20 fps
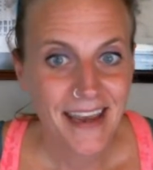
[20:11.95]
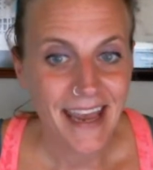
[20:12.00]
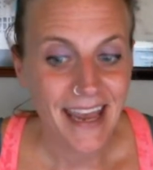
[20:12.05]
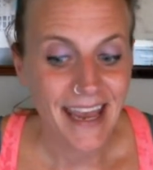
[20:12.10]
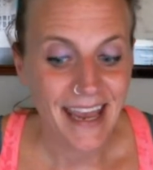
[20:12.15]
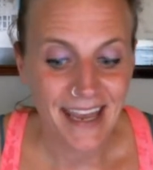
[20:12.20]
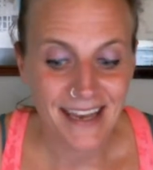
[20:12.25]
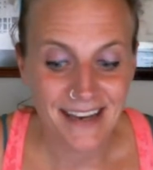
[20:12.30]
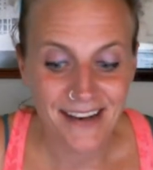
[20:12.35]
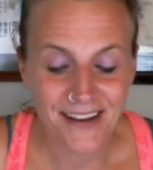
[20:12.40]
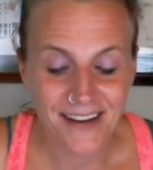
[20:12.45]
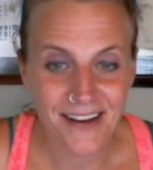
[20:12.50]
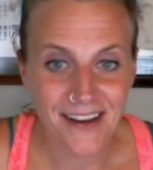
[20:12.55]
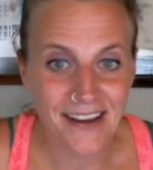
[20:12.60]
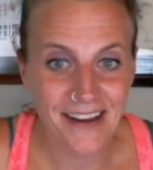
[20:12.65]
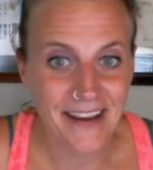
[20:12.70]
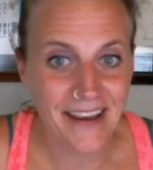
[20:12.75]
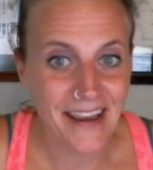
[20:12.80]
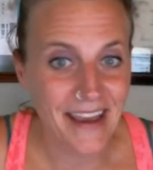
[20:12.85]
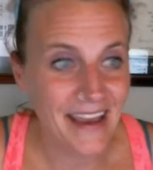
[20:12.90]
And
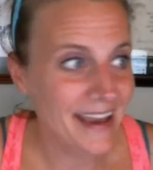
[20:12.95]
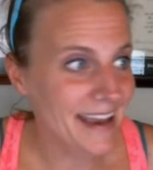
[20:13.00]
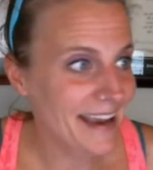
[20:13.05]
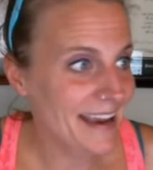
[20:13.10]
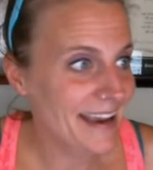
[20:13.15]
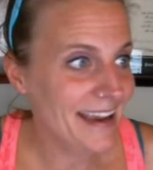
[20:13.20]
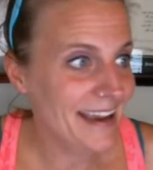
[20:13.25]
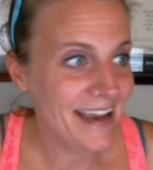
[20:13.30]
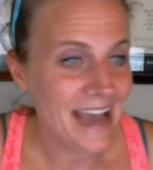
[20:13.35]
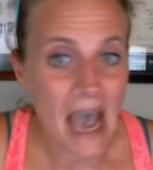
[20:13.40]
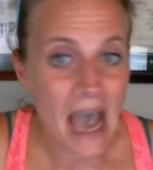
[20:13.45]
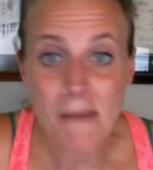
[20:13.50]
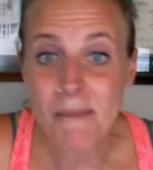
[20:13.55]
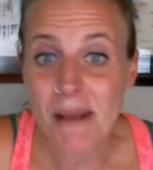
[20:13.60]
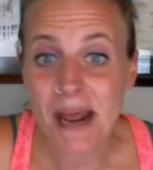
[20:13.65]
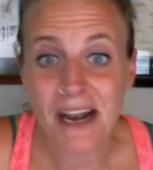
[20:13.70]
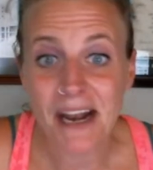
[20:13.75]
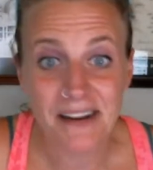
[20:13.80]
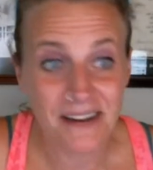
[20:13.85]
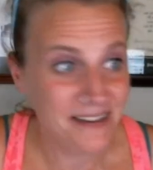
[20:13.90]
I'm
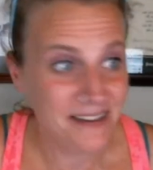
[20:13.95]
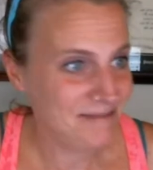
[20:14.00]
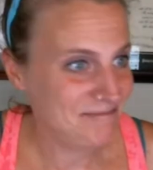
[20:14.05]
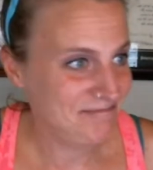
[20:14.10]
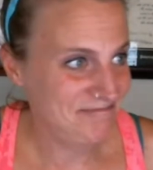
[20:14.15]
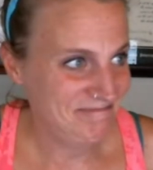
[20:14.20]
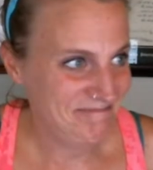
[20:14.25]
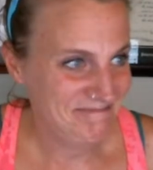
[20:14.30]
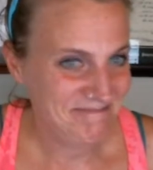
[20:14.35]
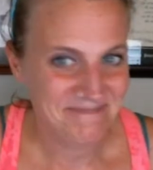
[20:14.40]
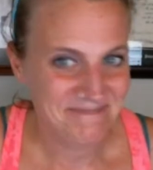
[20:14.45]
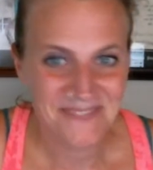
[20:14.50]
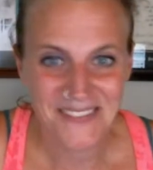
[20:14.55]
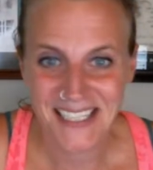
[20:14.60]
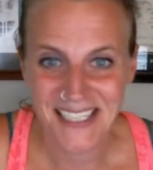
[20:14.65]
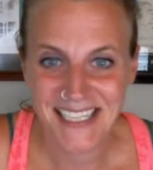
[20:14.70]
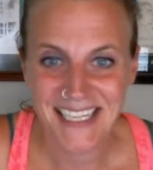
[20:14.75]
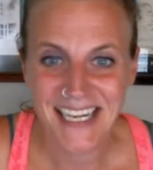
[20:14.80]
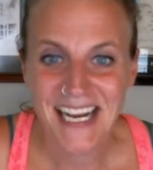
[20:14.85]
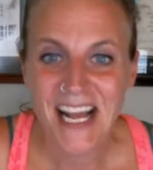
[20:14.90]
not
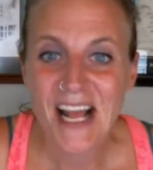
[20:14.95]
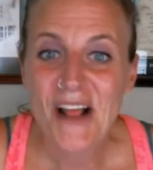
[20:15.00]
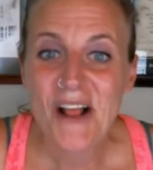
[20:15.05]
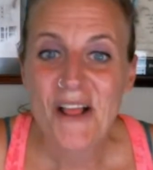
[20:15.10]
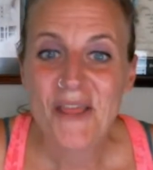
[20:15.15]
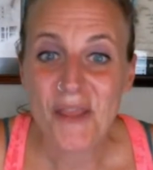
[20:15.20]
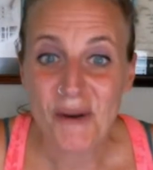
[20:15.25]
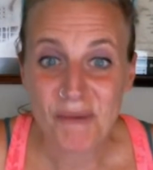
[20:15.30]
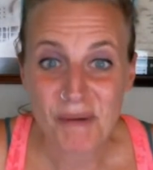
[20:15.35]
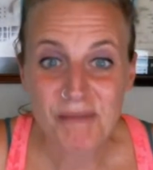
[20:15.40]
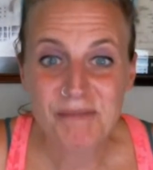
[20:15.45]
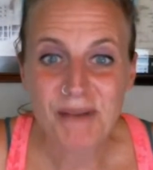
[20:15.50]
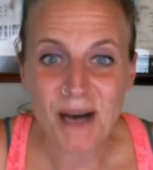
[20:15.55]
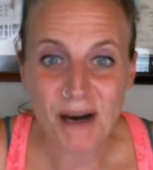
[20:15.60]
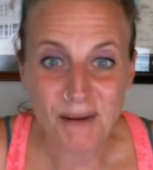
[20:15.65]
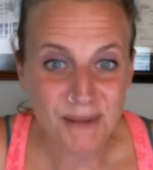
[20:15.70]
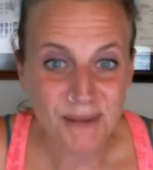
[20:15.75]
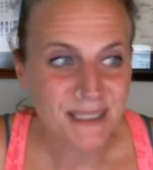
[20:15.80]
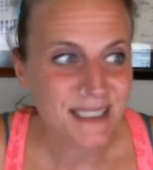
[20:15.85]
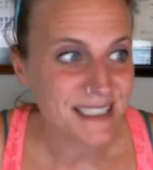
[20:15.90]
the
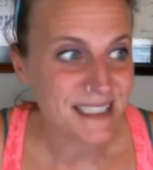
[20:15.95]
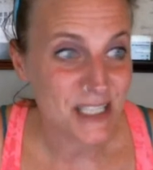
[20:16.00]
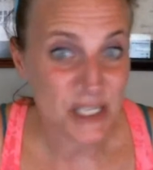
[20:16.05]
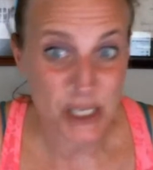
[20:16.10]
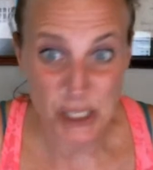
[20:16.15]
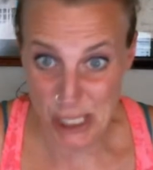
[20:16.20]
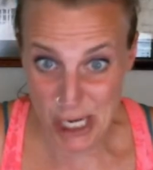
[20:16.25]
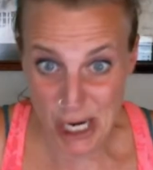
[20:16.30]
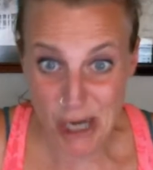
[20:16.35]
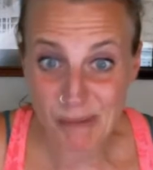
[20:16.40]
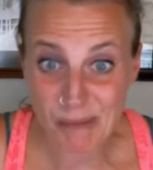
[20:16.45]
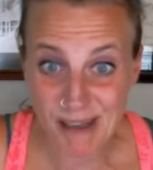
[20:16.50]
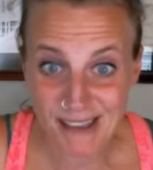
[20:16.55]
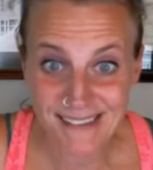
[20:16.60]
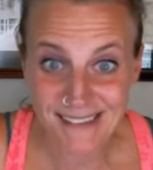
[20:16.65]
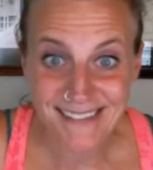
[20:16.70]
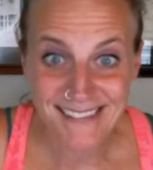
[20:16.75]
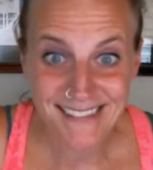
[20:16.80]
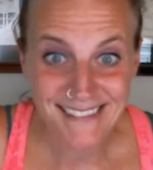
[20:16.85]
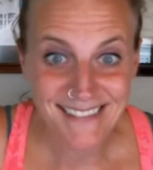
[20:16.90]
Republican
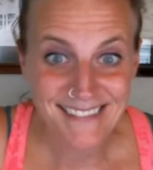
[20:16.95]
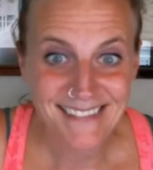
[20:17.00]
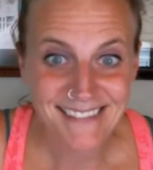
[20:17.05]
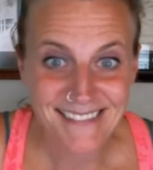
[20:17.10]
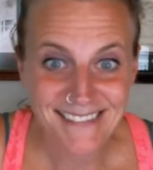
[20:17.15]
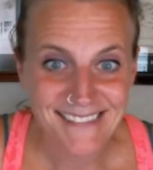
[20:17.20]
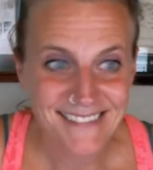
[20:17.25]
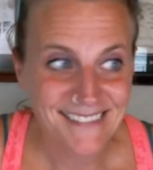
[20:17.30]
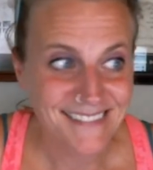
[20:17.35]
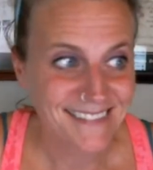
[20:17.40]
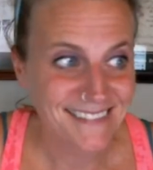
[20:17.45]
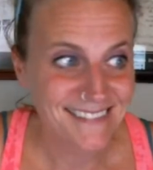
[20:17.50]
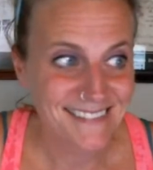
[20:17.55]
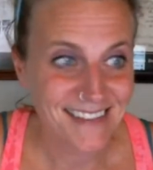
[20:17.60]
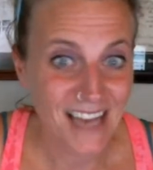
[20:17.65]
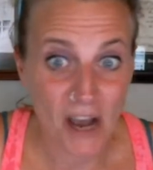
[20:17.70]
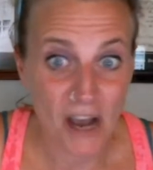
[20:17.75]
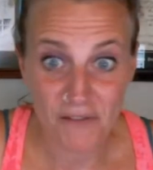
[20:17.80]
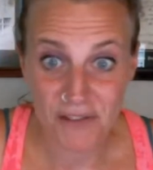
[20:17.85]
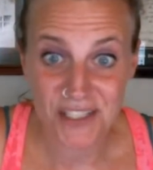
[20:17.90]
chairman
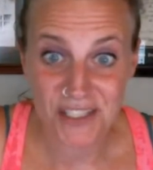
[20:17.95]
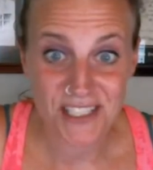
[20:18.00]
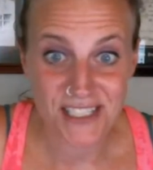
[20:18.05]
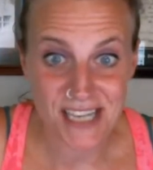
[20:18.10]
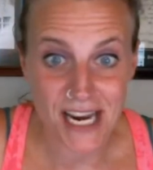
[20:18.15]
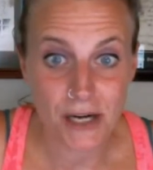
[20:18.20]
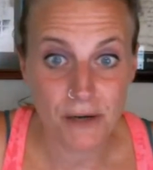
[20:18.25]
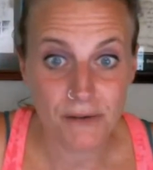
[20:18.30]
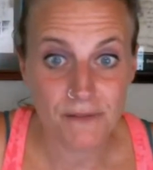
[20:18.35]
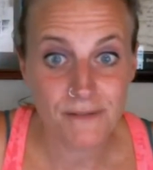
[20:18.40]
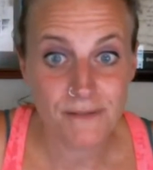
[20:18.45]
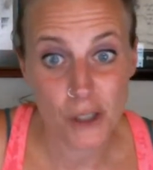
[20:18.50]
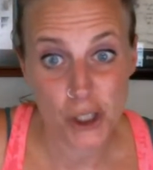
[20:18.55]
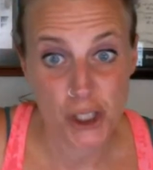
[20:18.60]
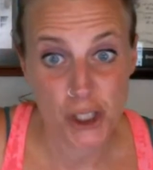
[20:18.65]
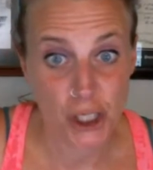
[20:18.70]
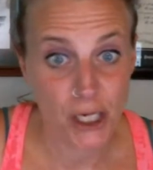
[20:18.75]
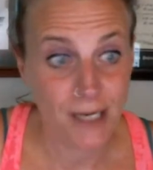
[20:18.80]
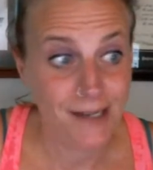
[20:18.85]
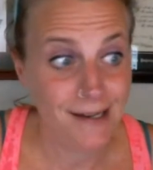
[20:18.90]
of the state of
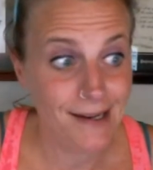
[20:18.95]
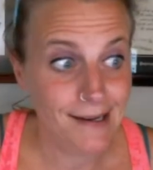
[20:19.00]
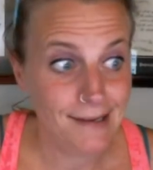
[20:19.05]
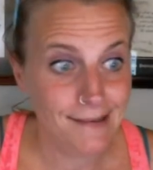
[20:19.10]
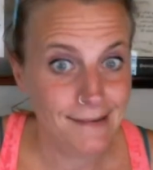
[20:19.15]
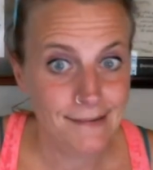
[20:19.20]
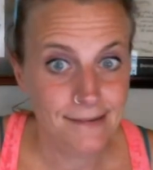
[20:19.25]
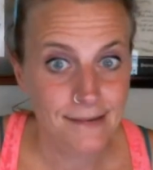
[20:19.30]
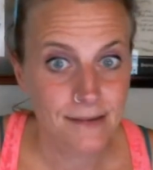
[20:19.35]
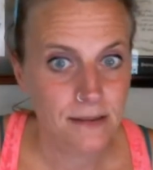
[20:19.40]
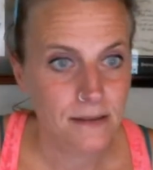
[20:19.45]
Virginia.